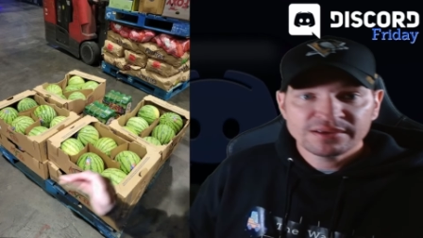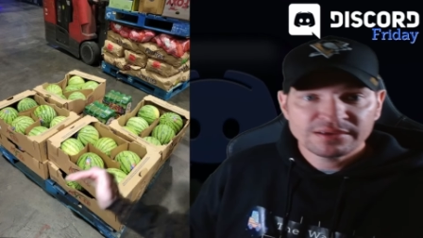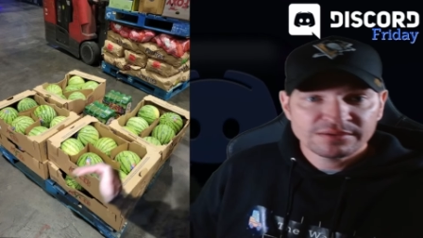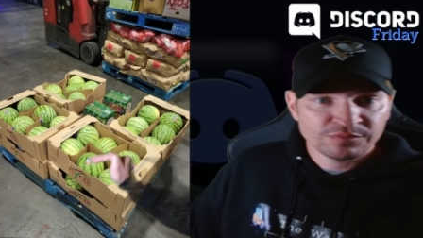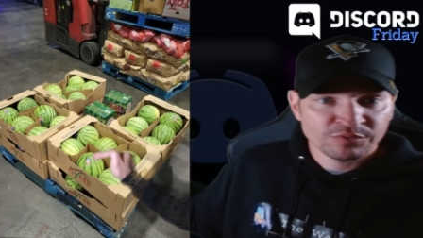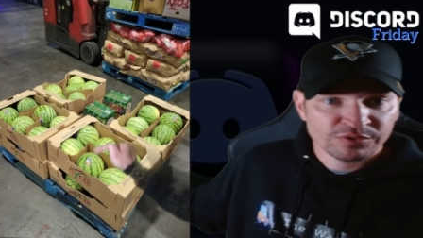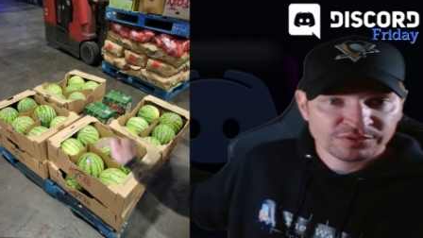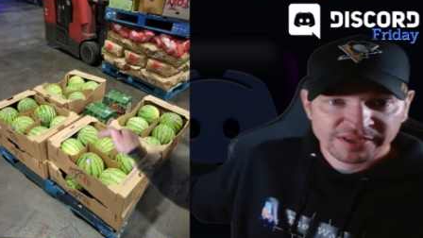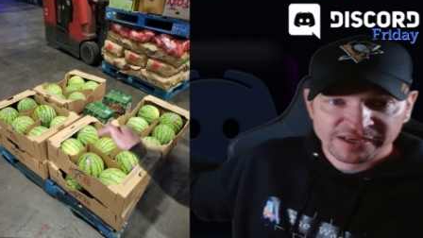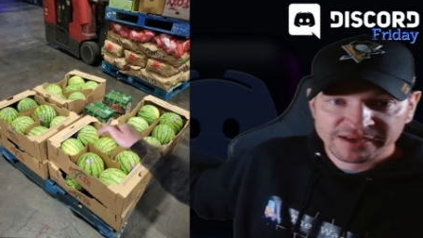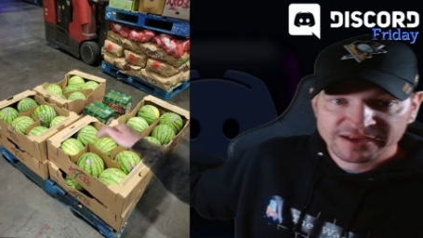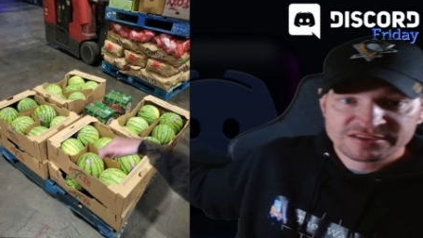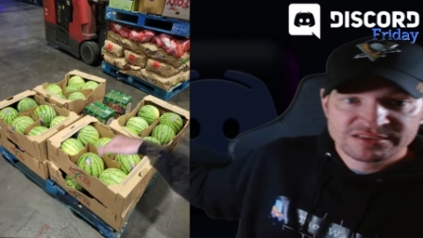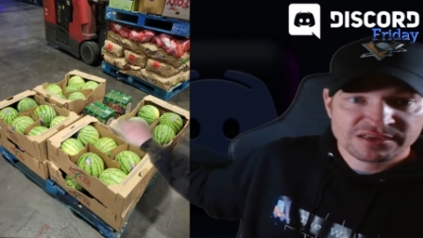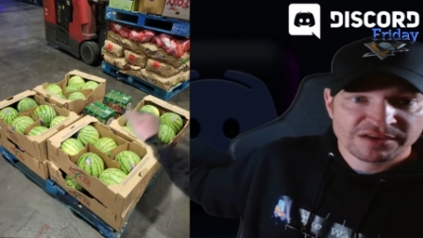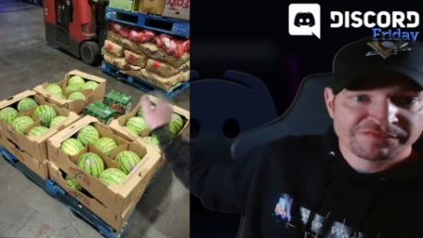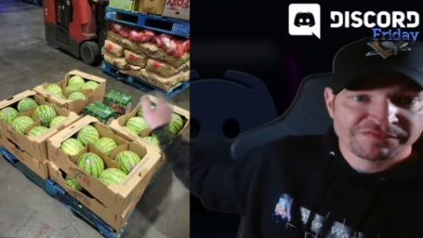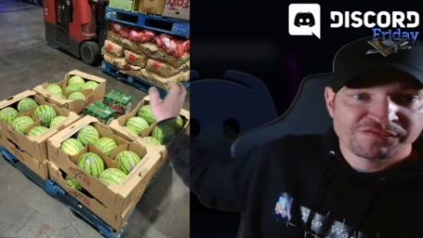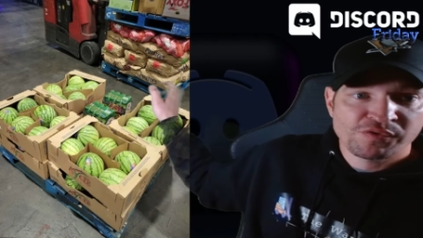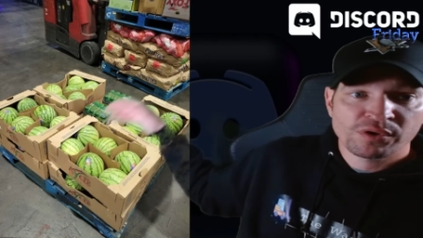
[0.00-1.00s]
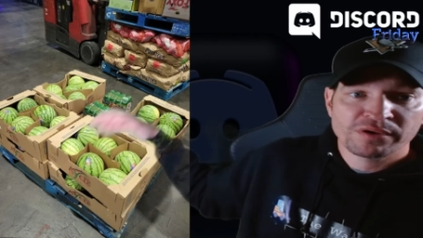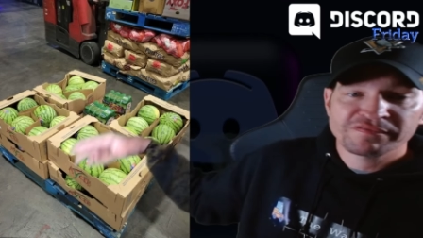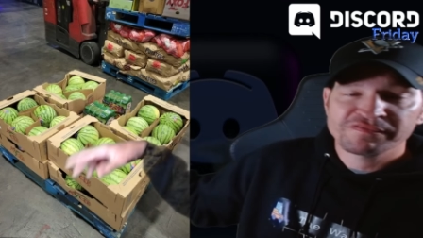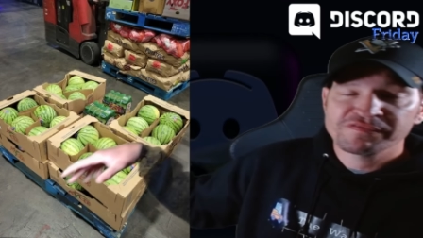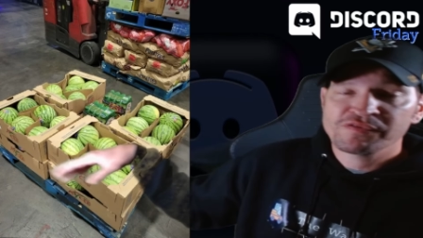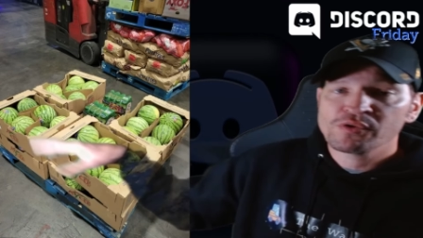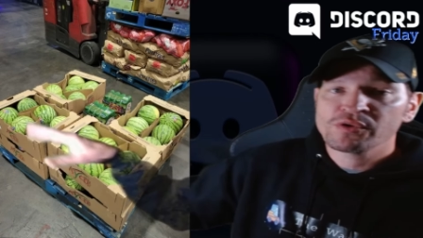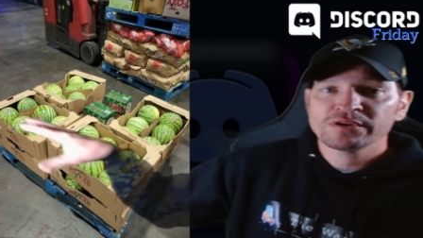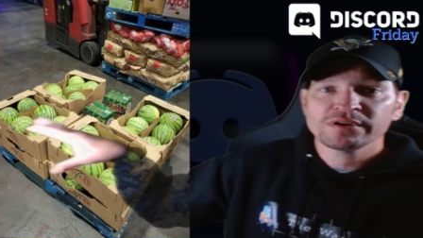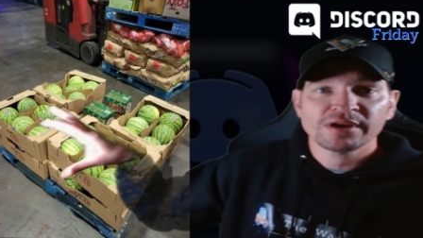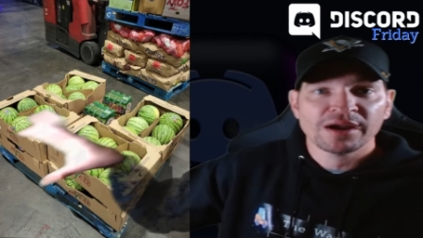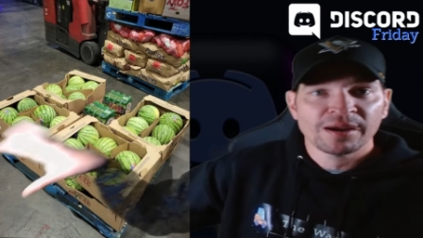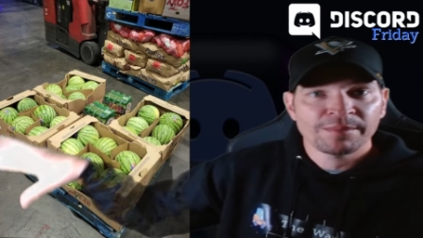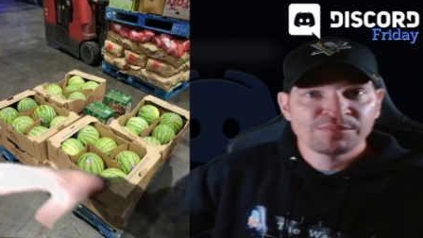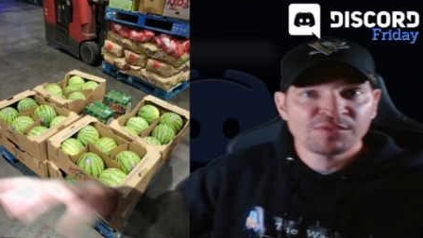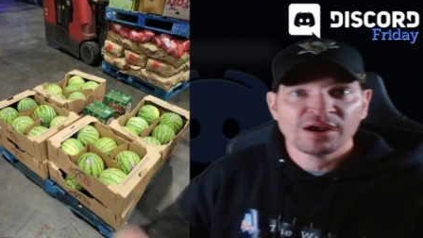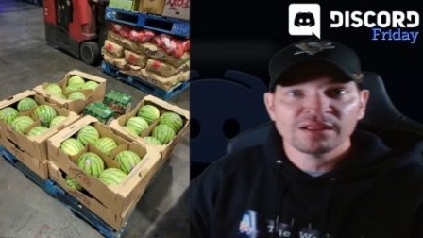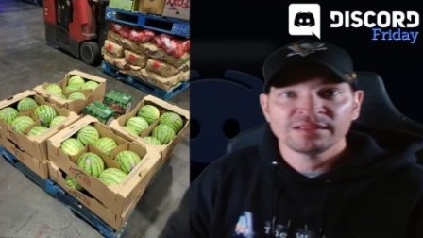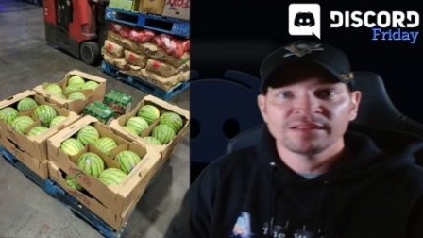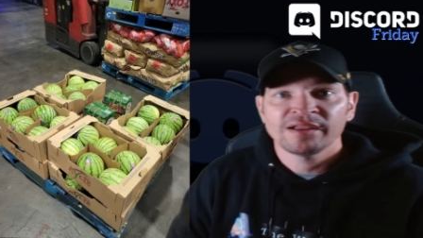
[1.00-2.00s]
Like I said, four and four, I'm
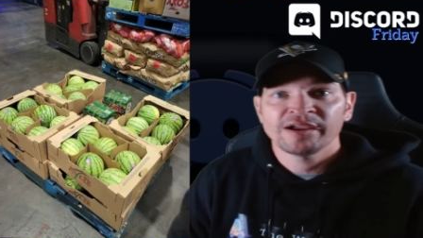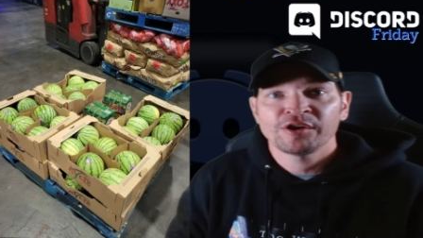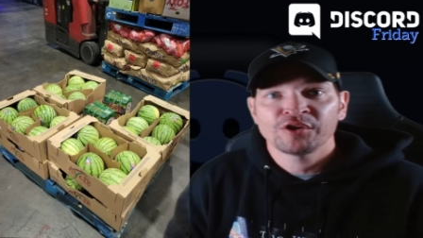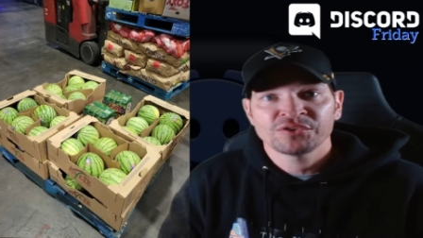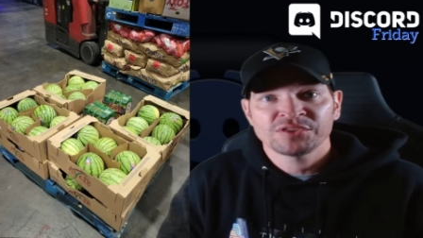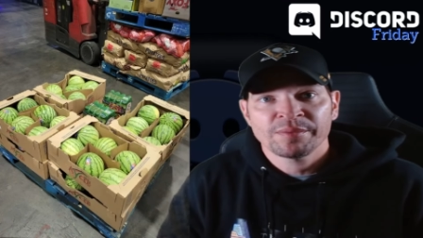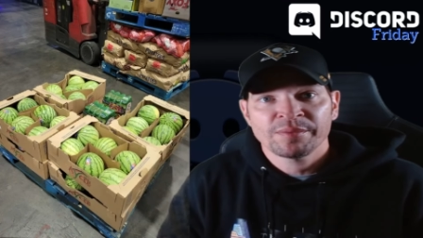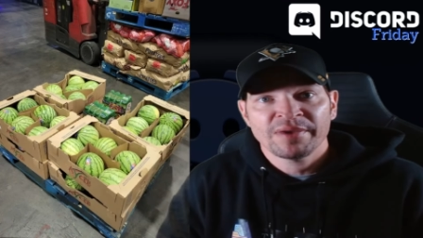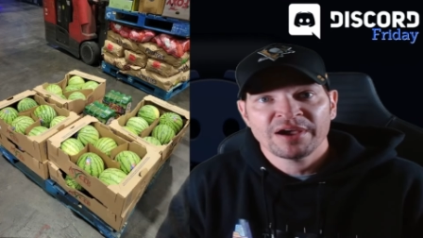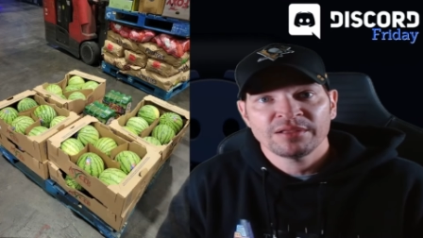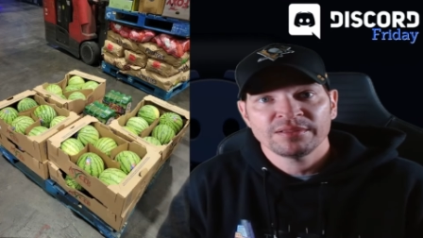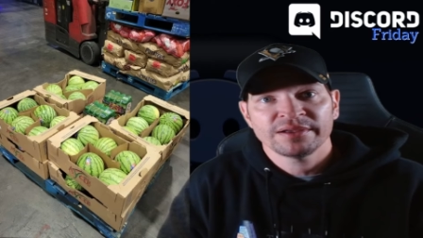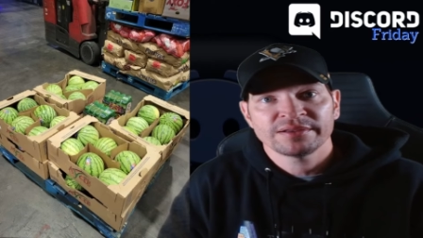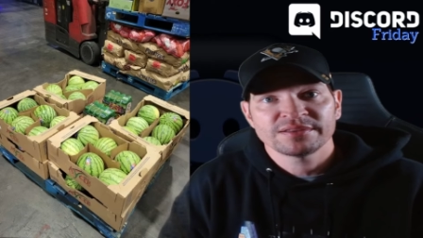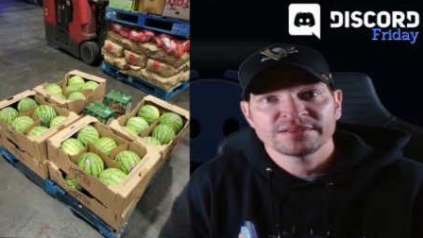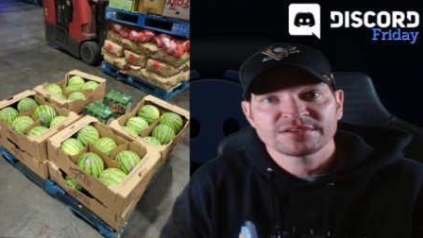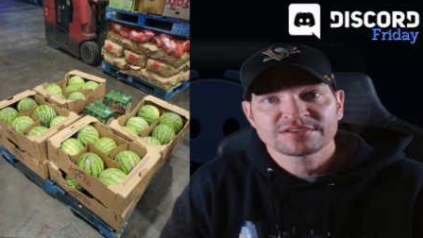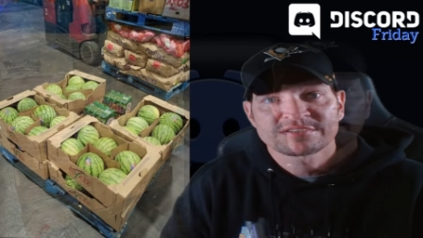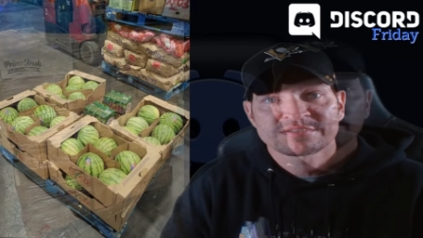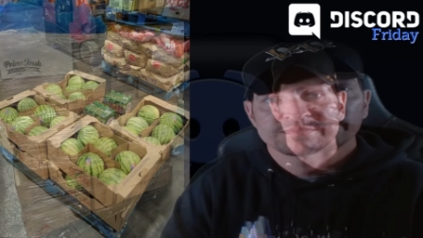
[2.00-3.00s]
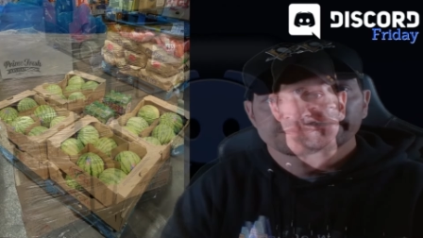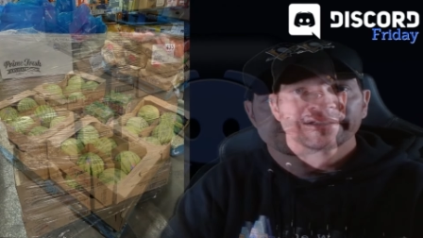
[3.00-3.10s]
not layering them out like this.